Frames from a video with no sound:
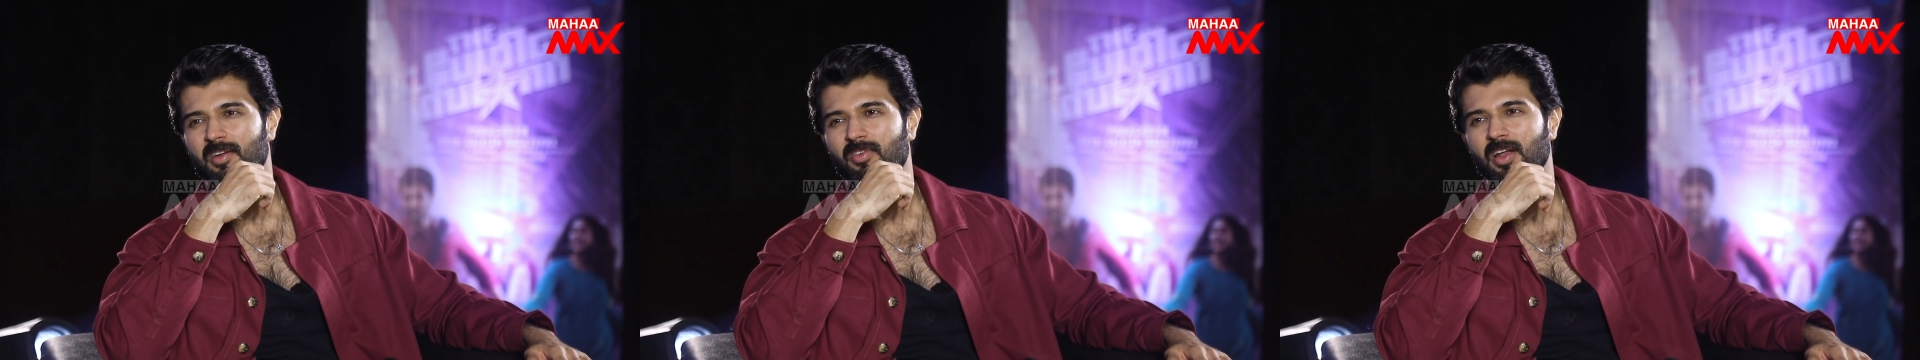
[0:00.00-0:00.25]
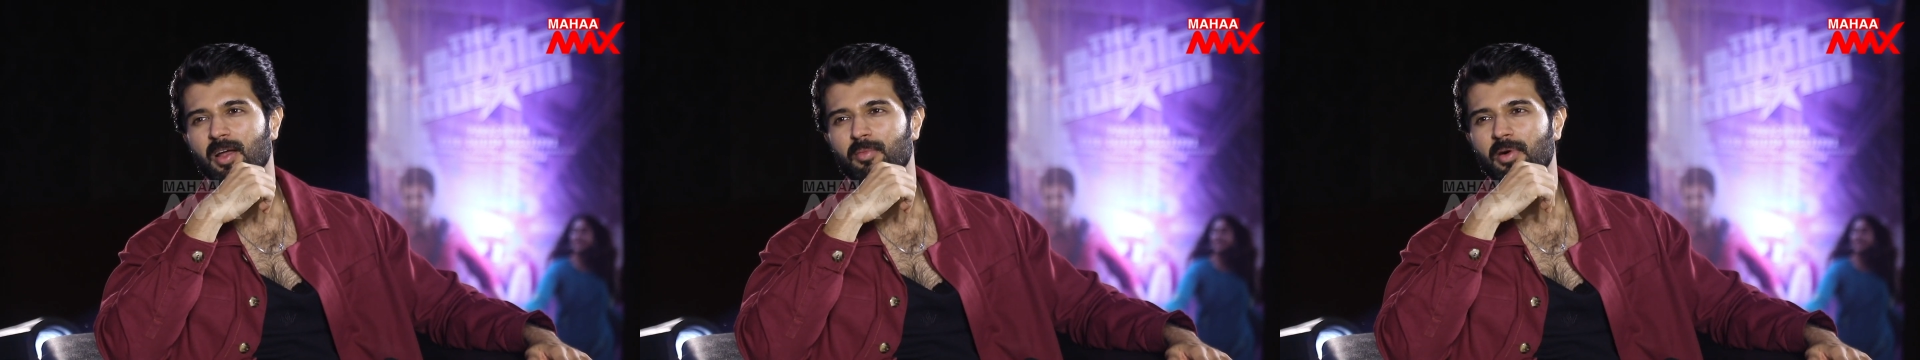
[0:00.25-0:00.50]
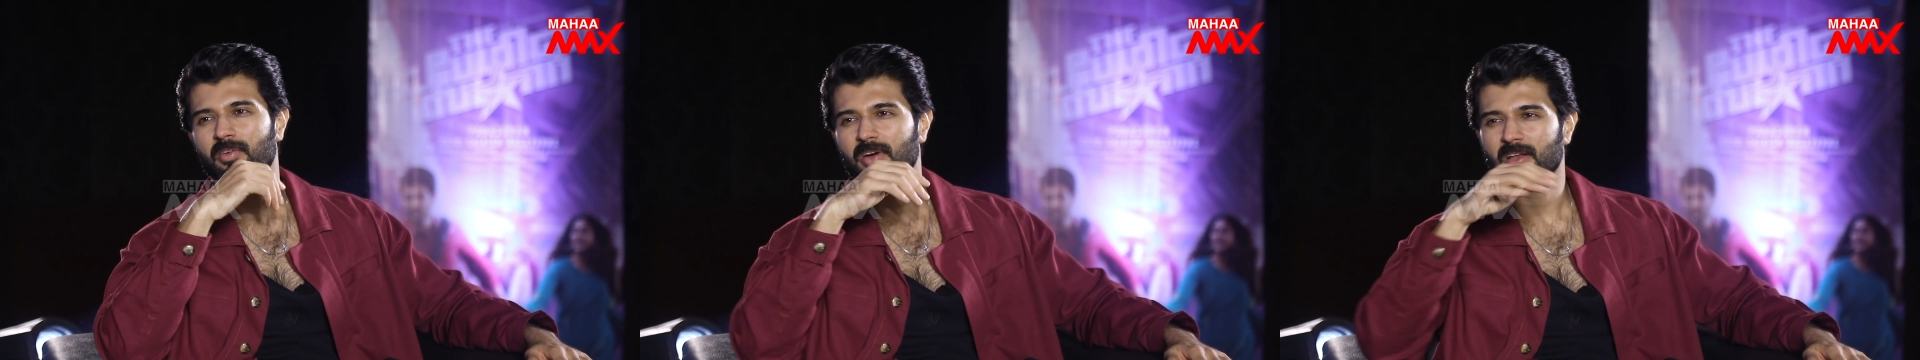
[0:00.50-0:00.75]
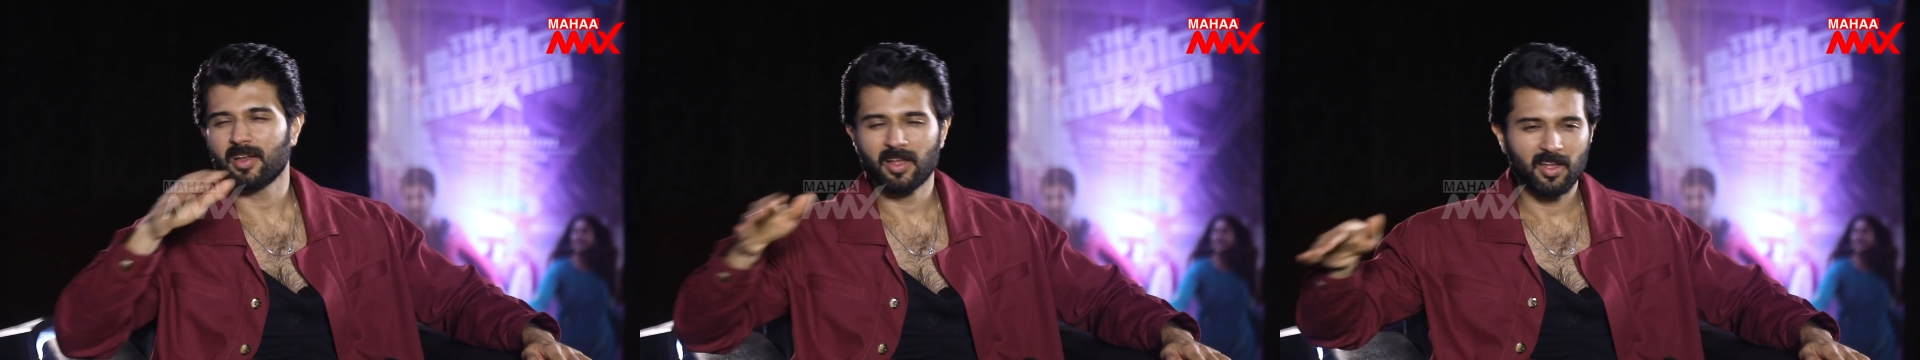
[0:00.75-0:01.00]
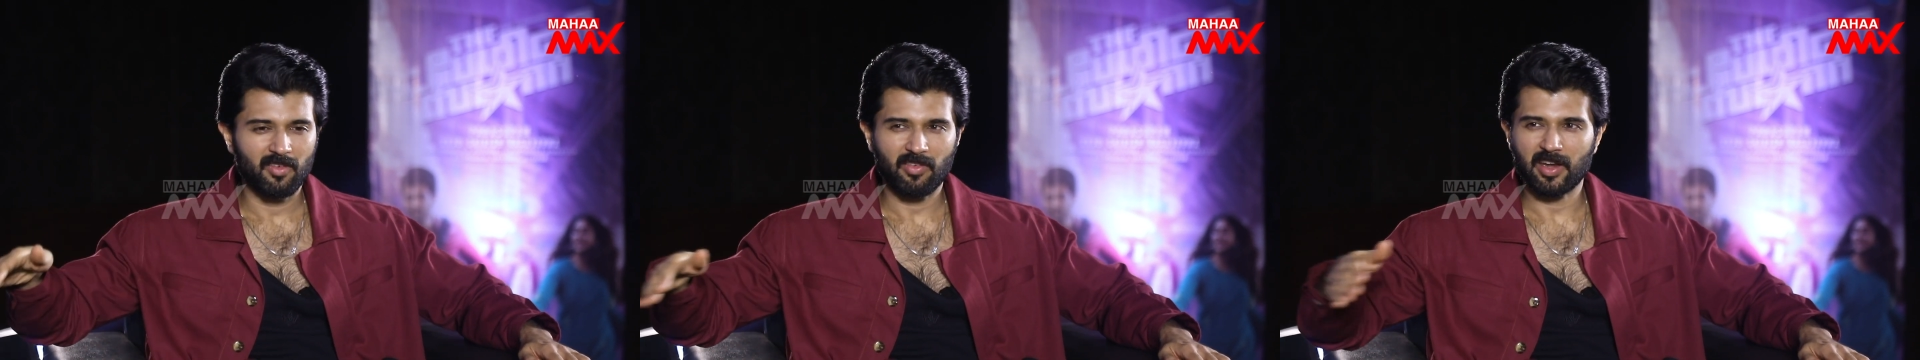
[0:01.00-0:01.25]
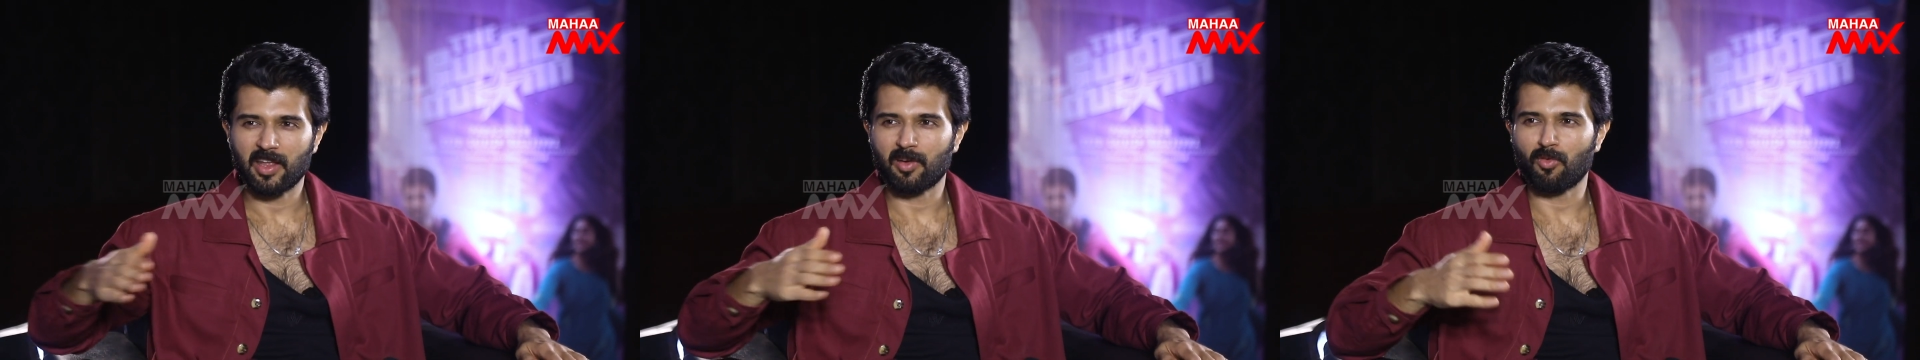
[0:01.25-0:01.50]
Sarvana Bhavan,
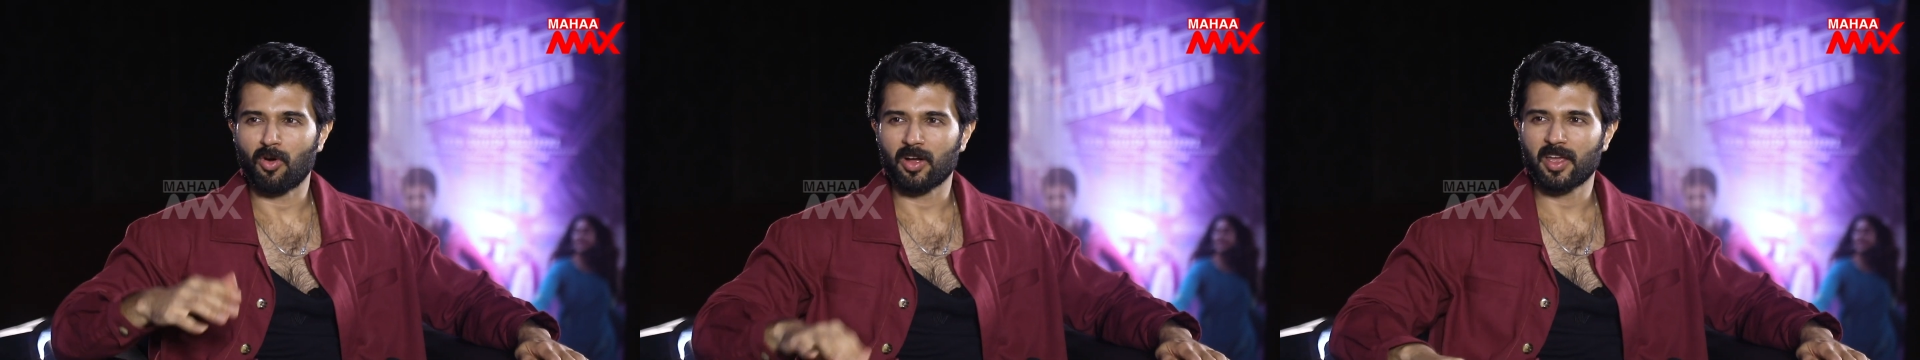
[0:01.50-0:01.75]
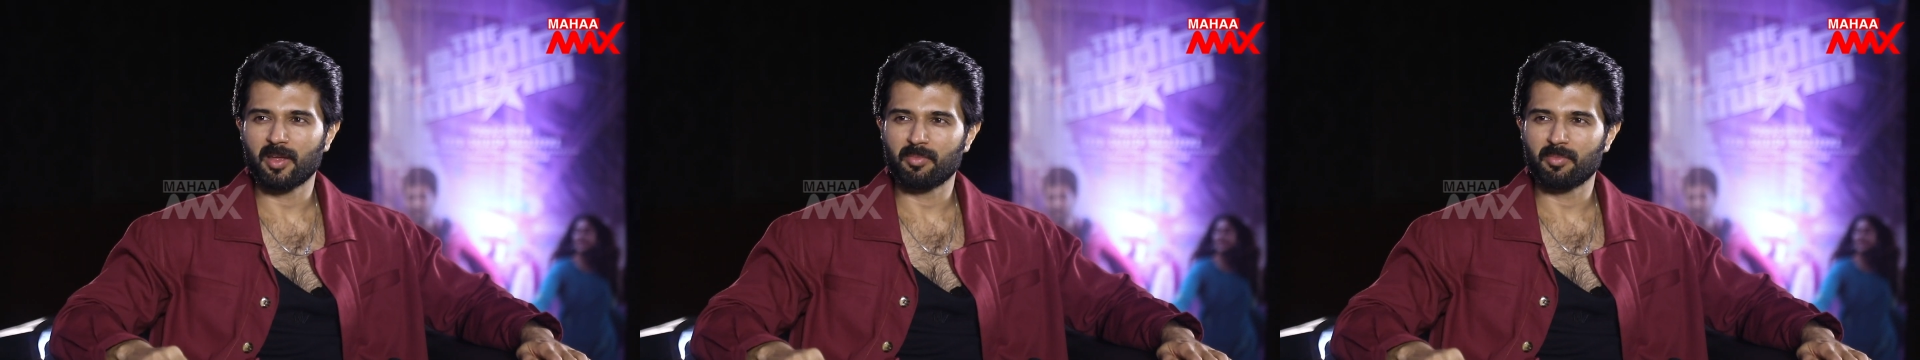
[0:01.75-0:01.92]
when you're walking